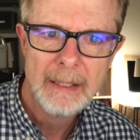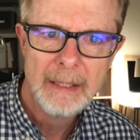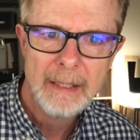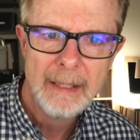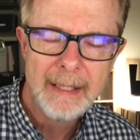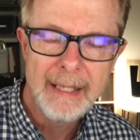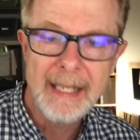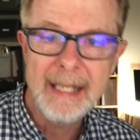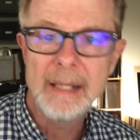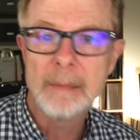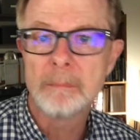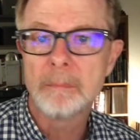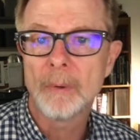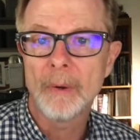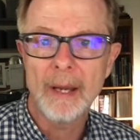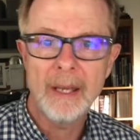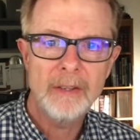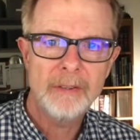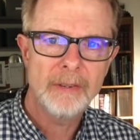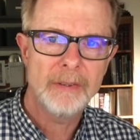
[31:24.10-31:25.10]
He
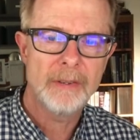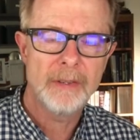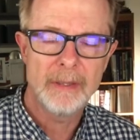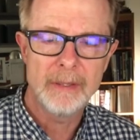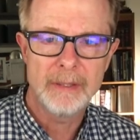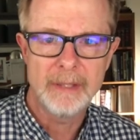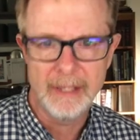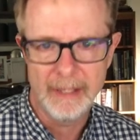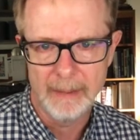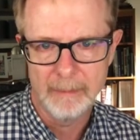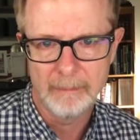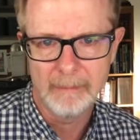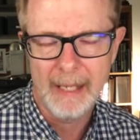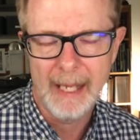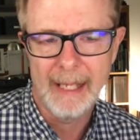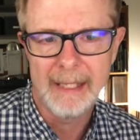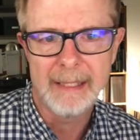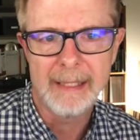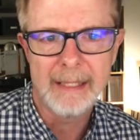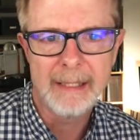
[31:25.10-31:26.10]
embraced him
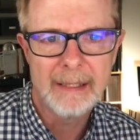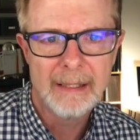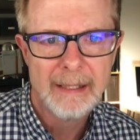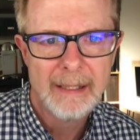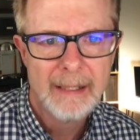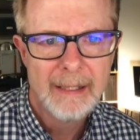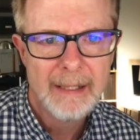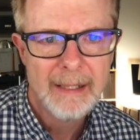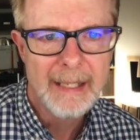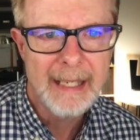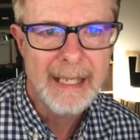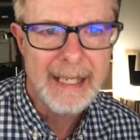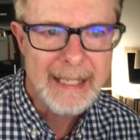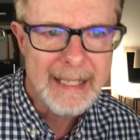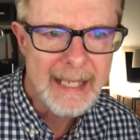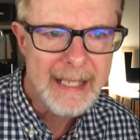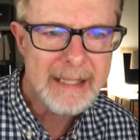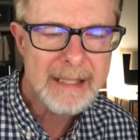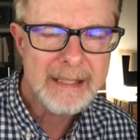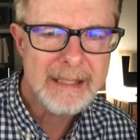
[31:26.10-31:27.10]
and he he
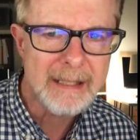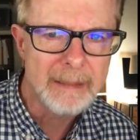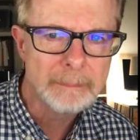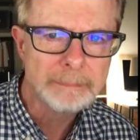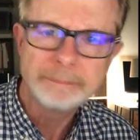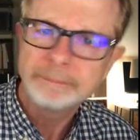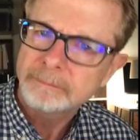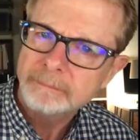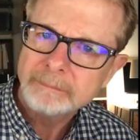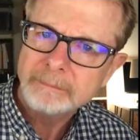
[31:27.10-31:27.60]
kissed him.